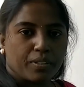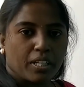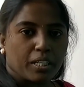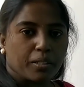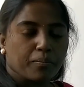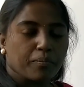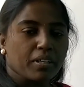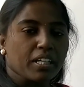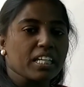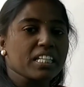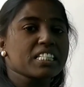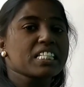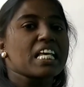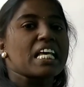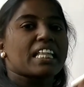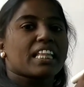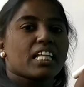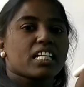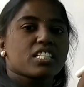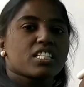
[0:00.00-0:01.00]
That means
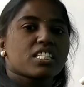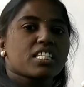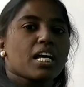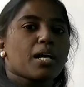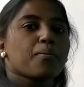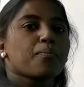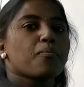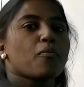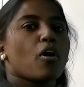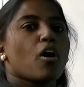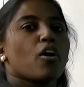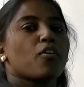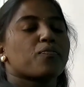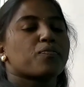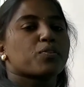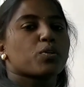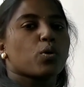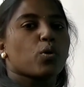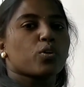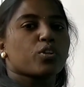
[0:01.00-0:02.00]
the sum
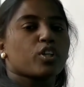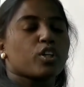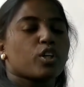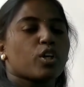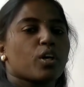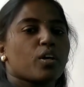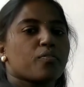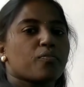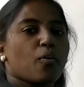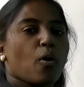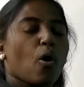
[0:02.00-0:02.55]
of total of